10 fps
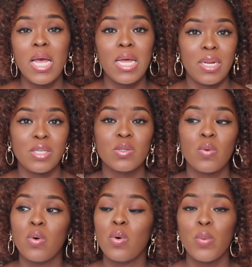let's
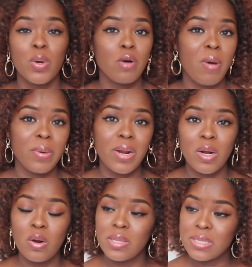go. Call my
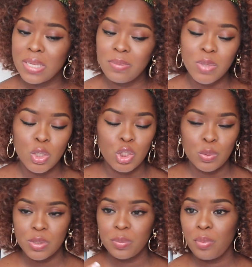mother-in-law, the same thing, she
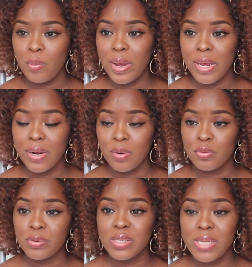was praying and all
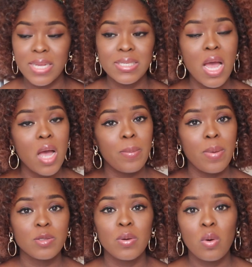those things. My
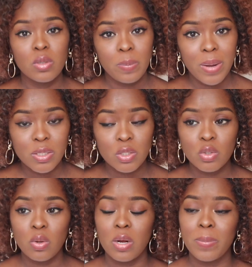husband called the
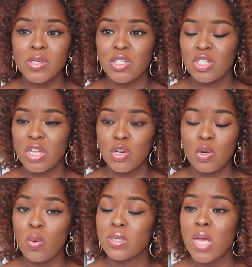pastor, and pastor just like, you
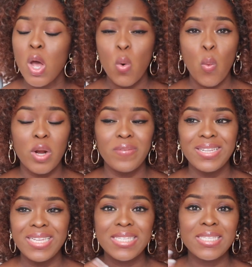know what,
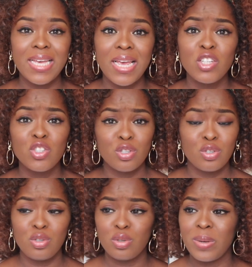whatever they say,
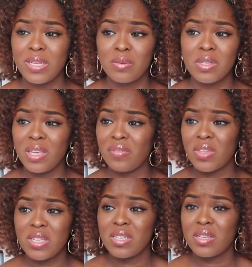just do it, because if
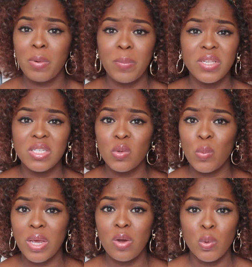this is probably the
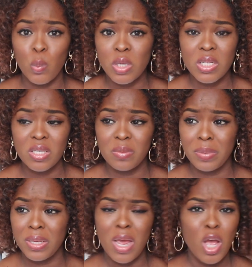way God wants it to
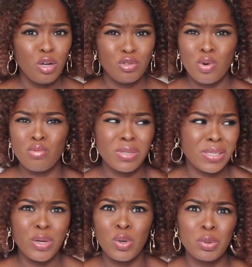be, don't
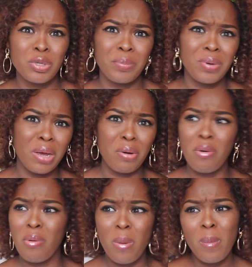say no to them. Be like,
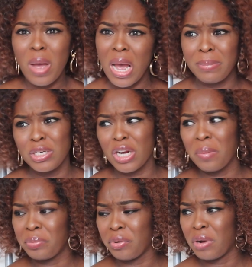oh, I'm a
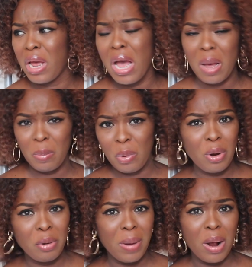champion, I'm
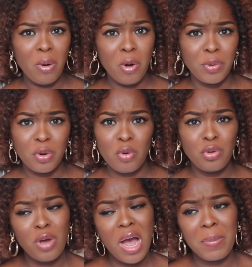going back home. You
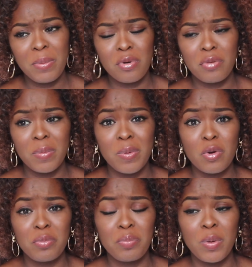know how
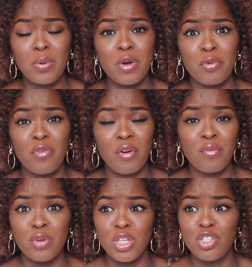people could be very
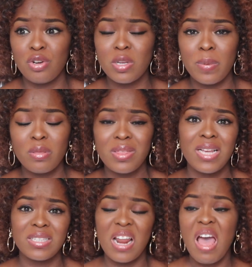religious about
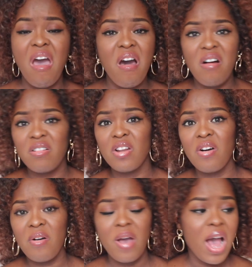things like, oh
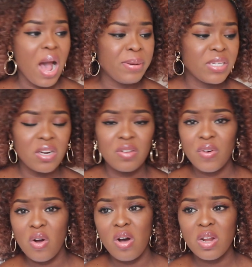no, I'm a child of
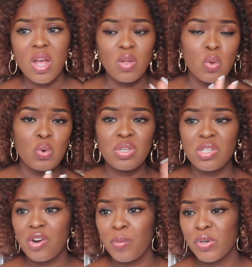God, don't do
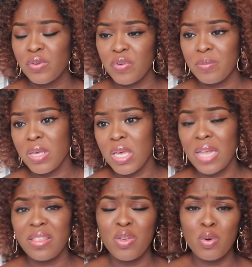cesarean operation for me,
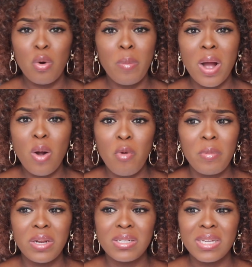and then you go back home
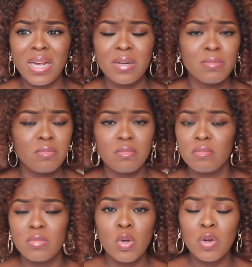and it's like,
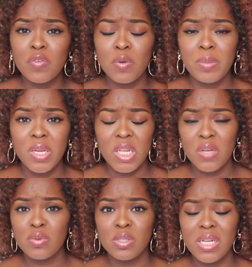God forbid,
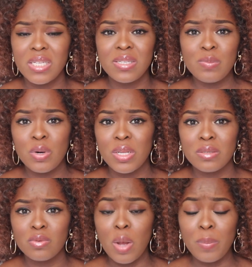evil testimonies.